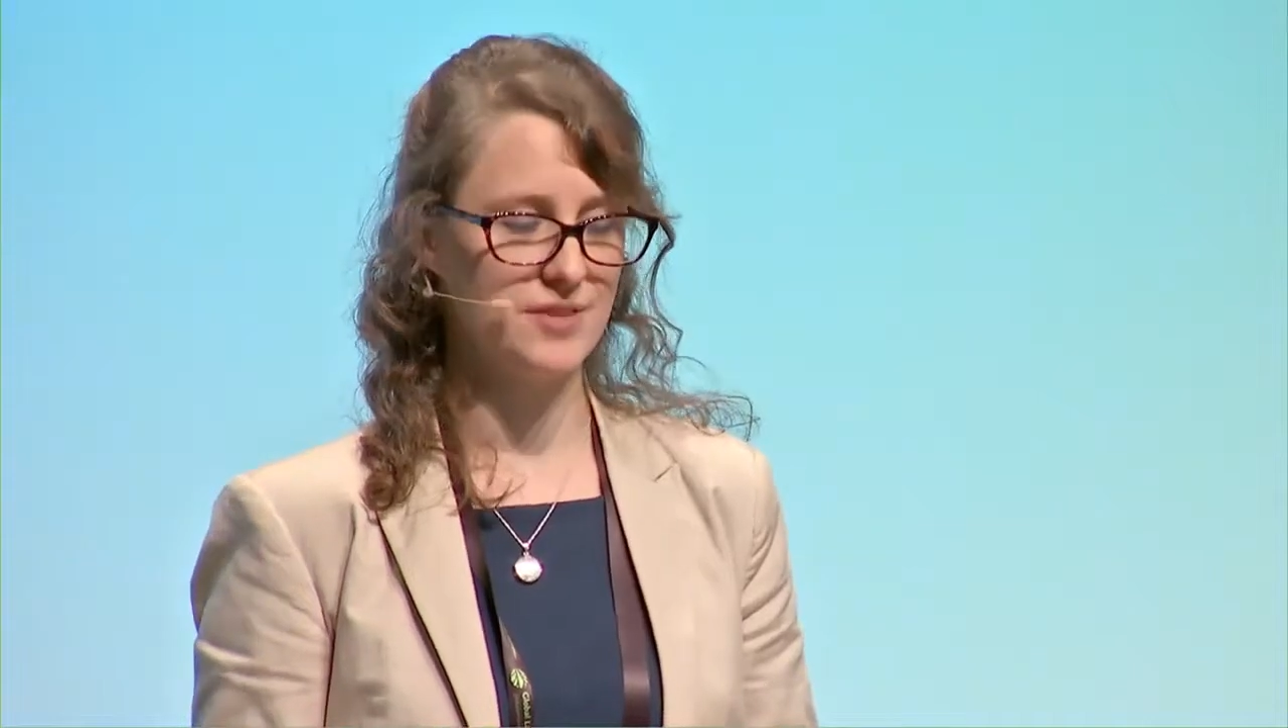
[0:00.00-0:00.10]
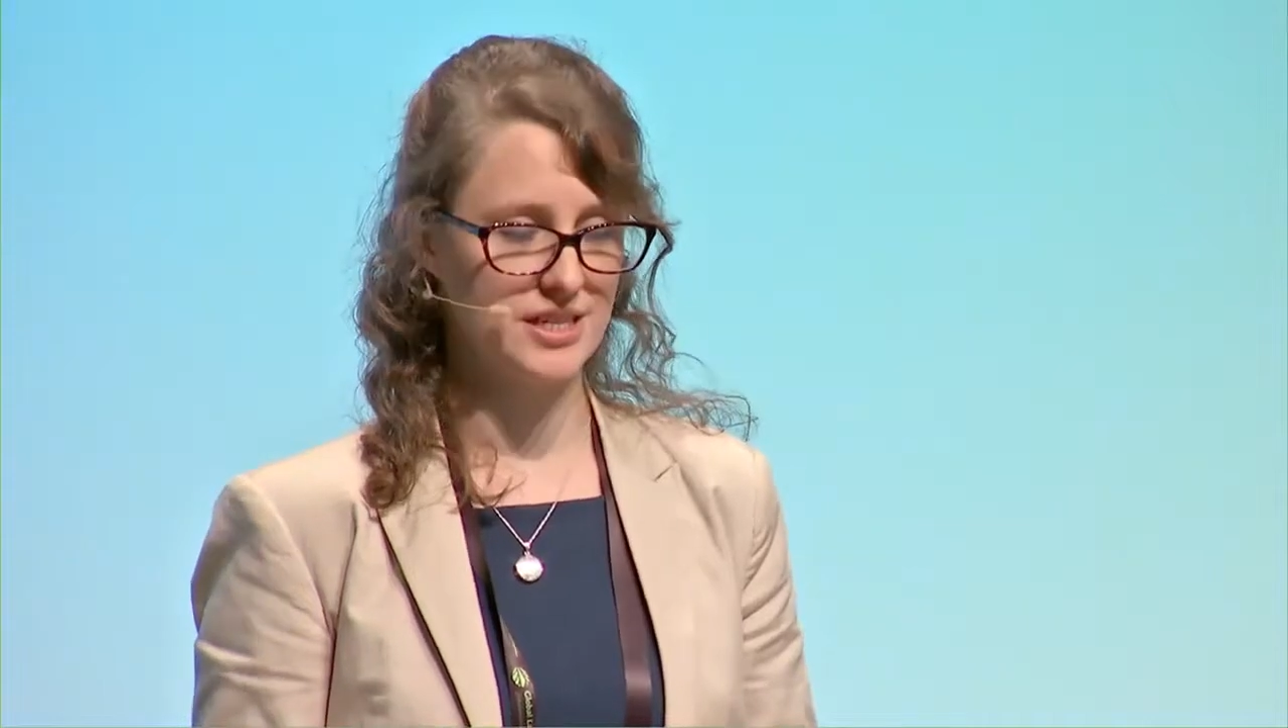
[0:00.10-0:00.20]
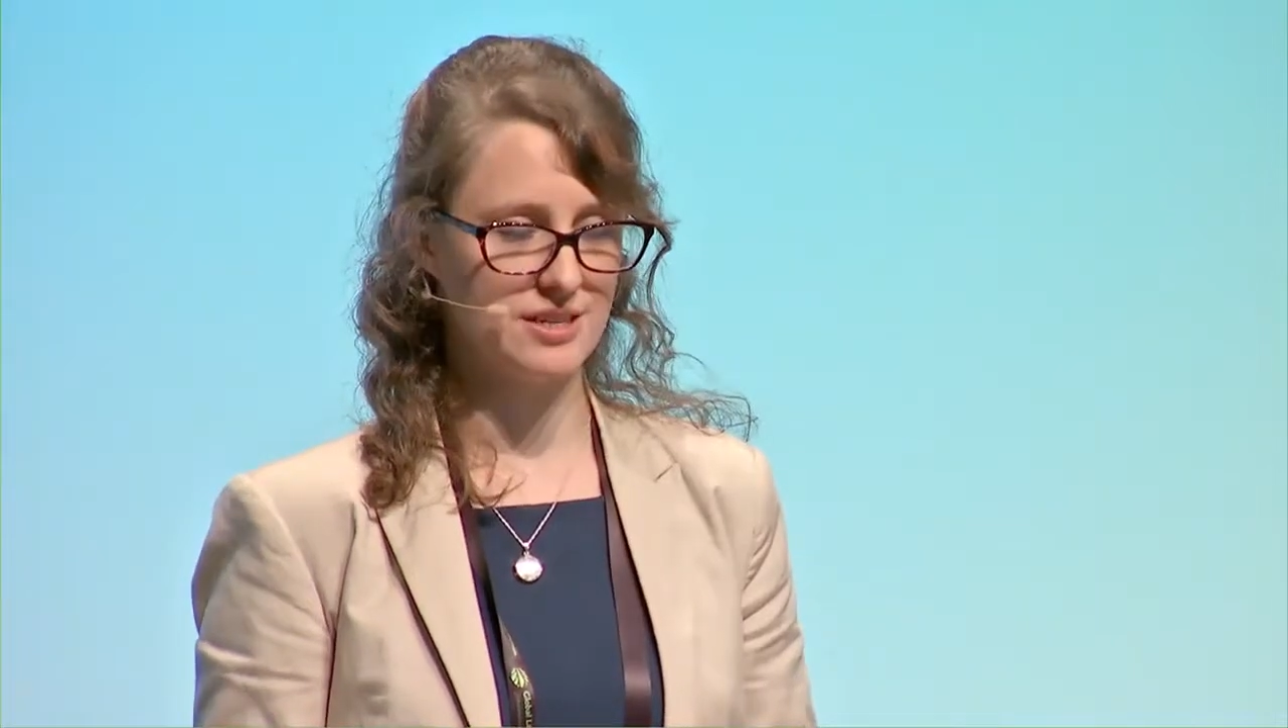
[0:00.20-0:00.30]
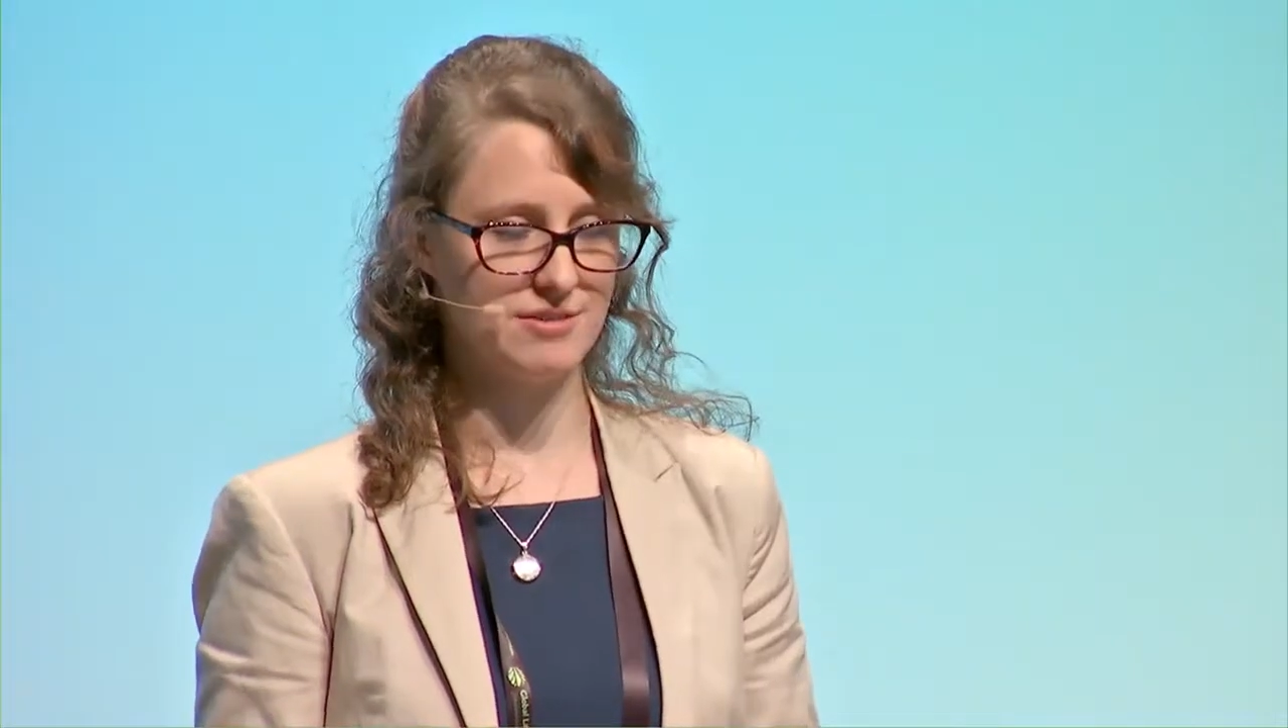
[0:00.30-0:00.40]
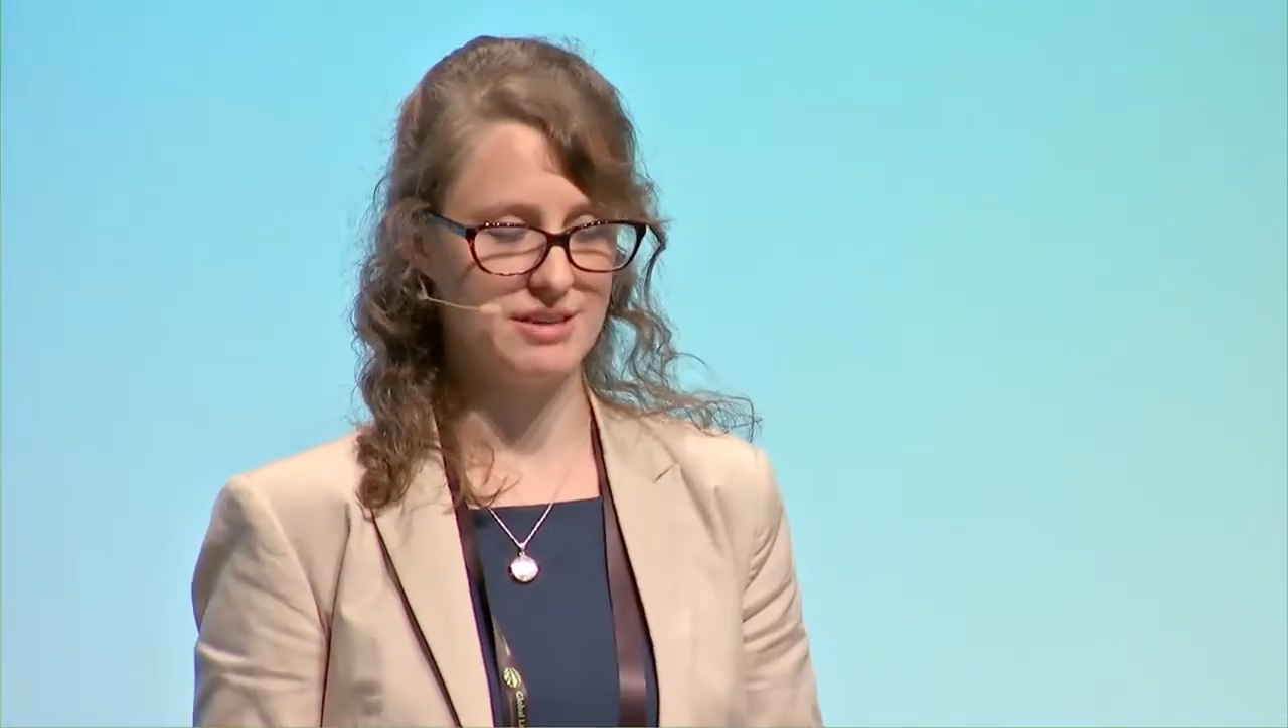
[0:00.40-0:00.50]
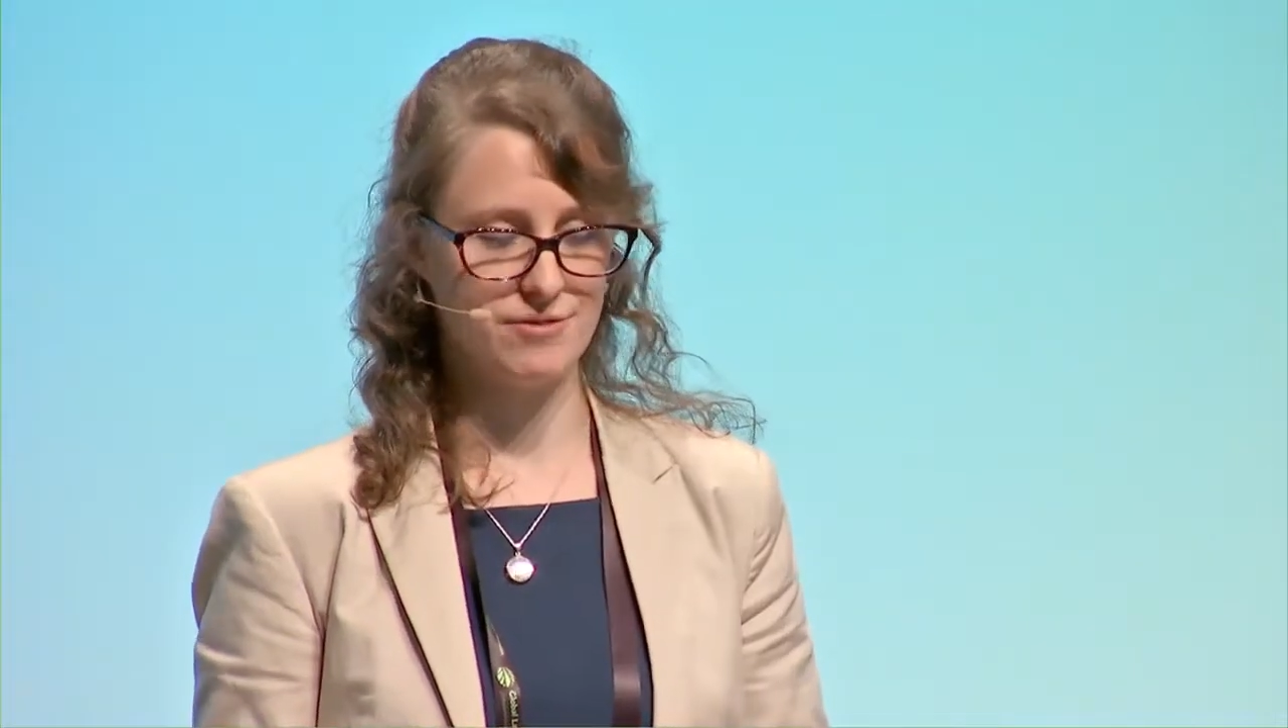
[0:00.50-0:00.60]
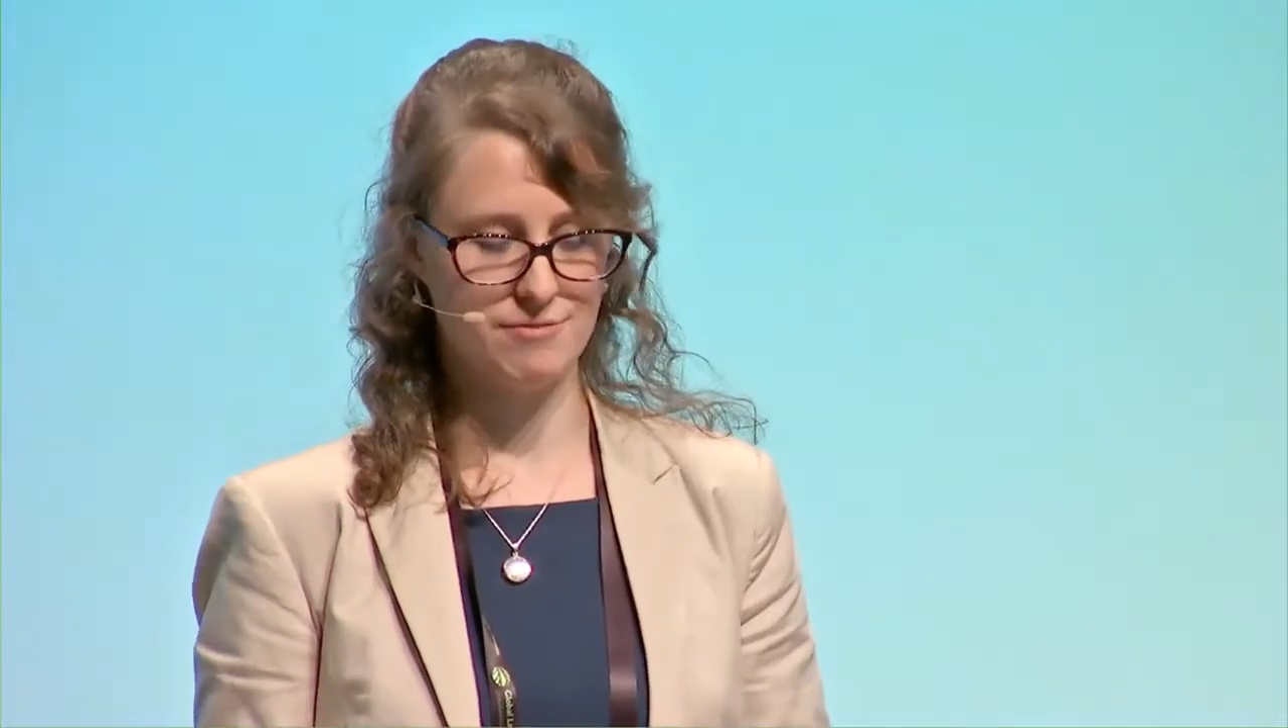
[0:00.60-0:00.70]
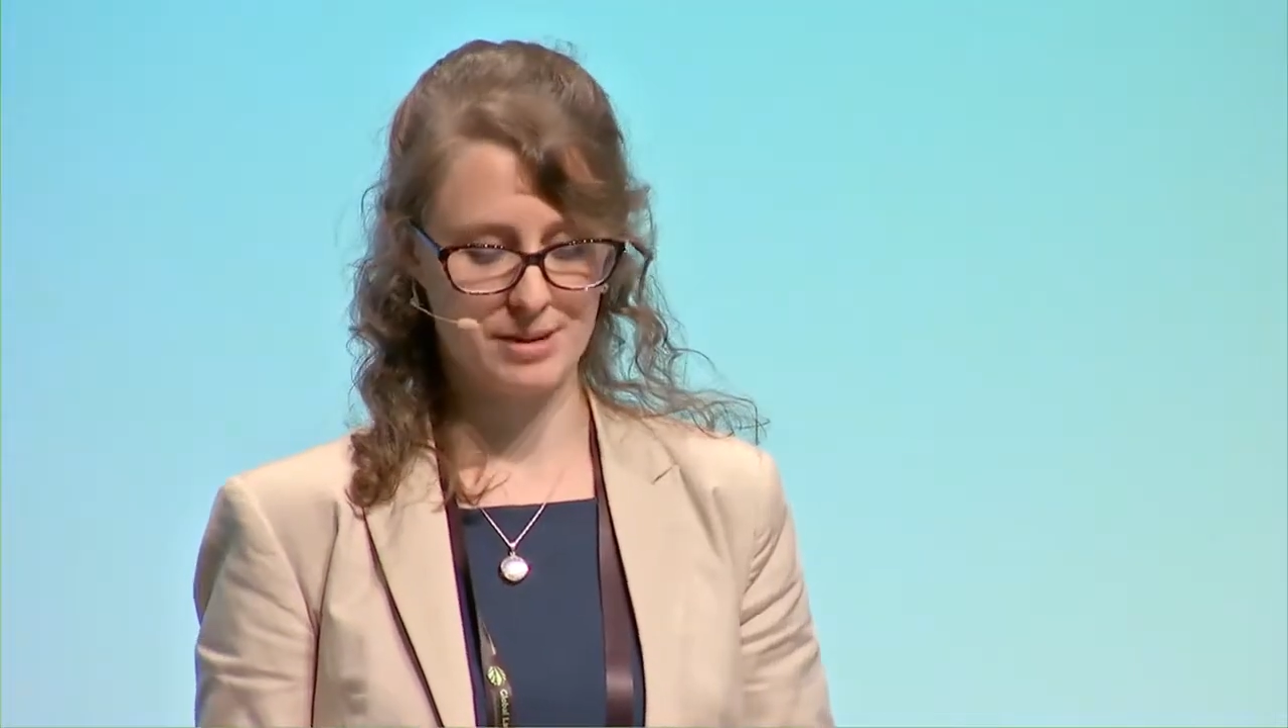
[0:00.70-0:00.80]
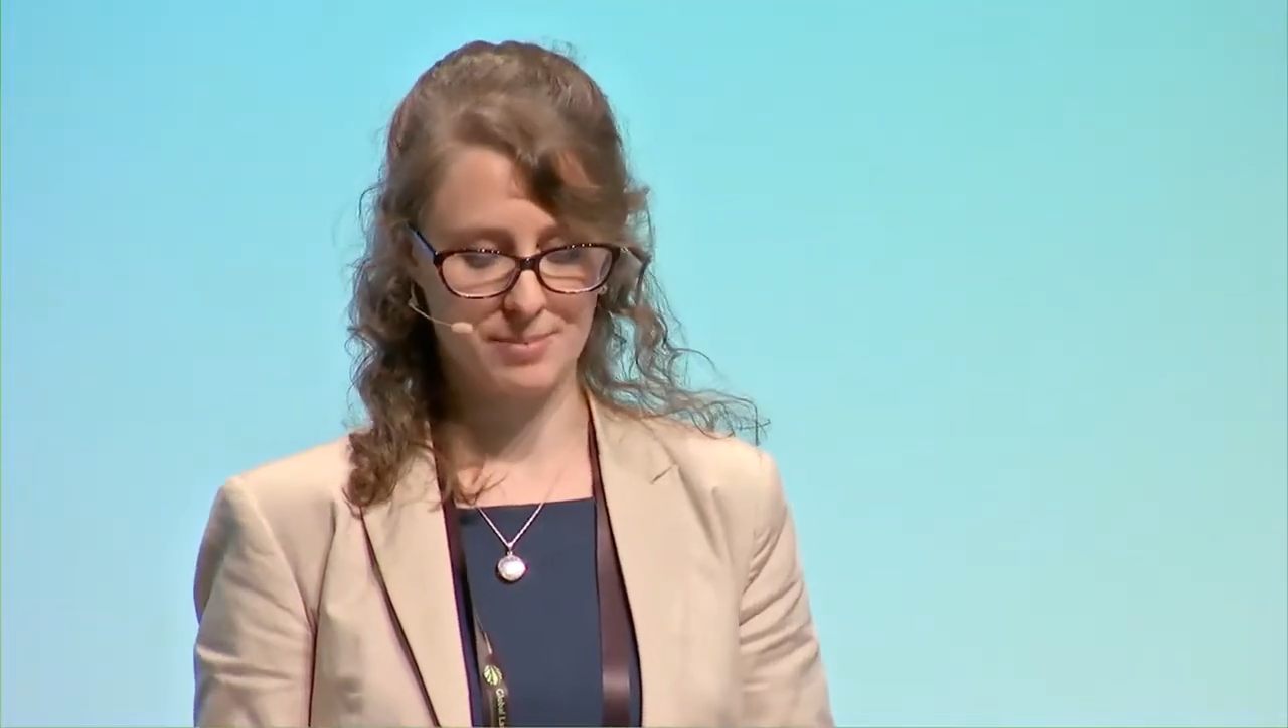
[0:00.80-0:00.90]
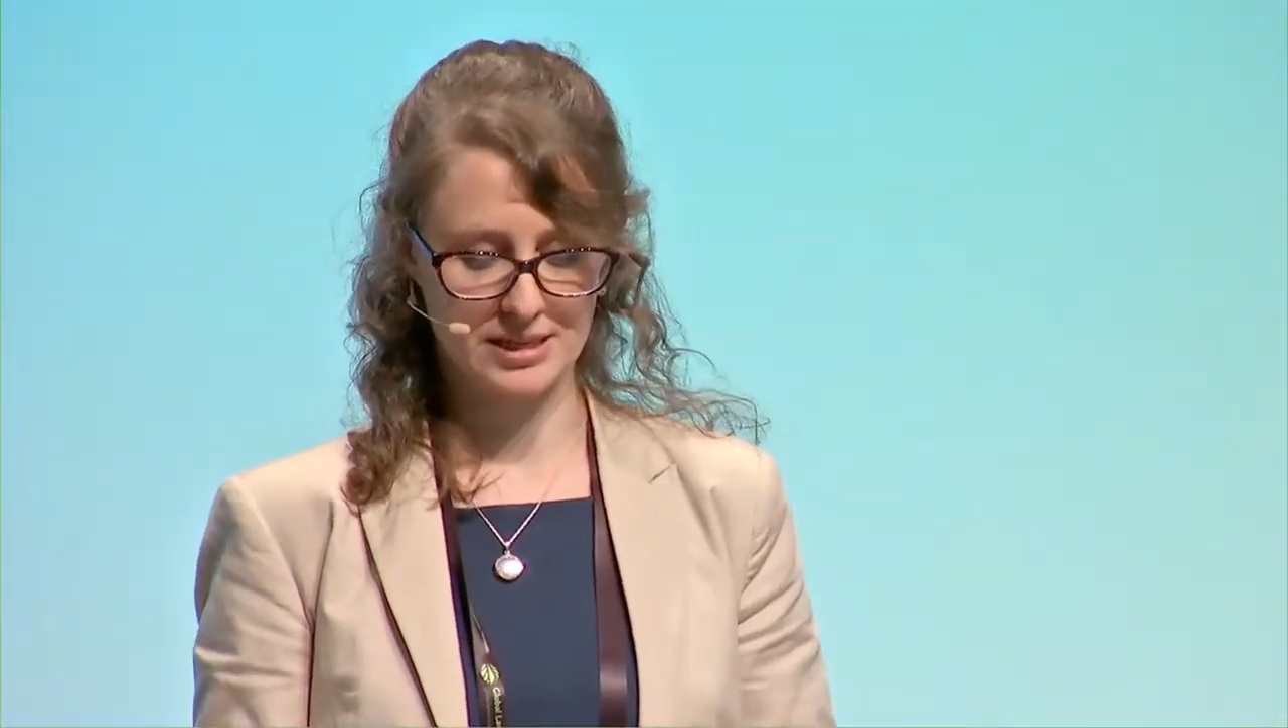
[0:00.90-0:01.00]
first agreed for
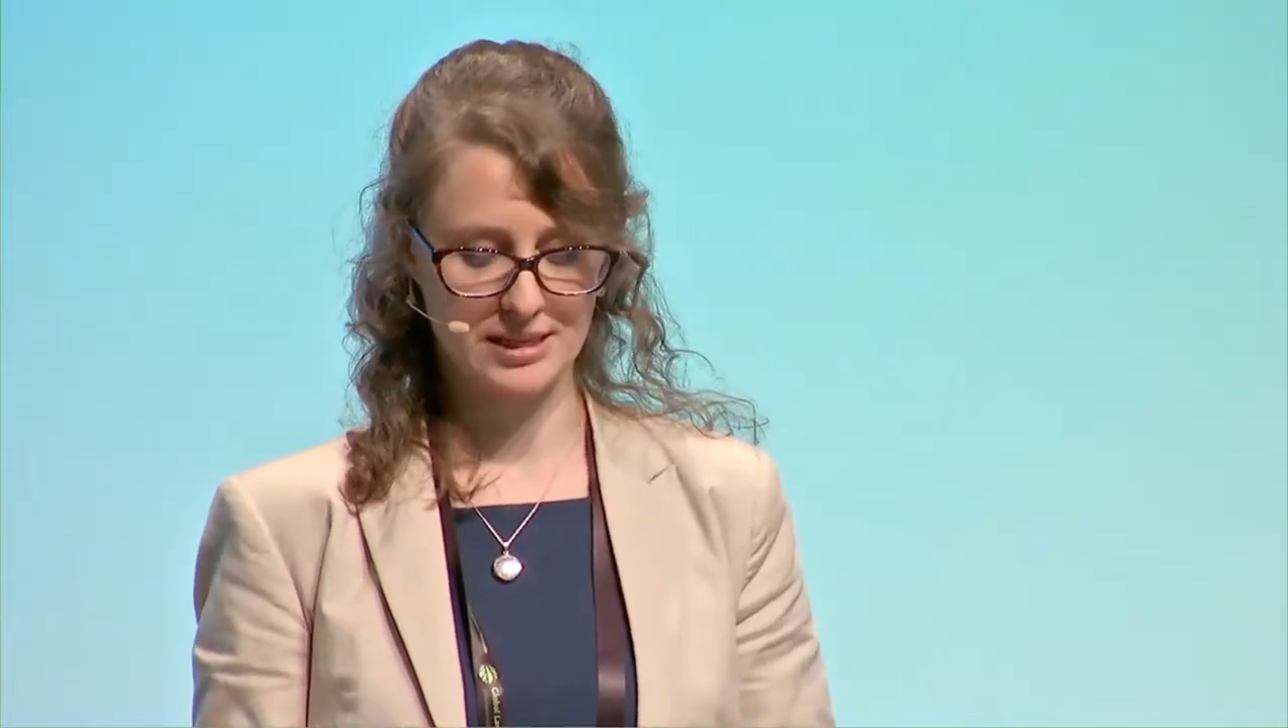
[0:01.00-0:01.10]
REDD+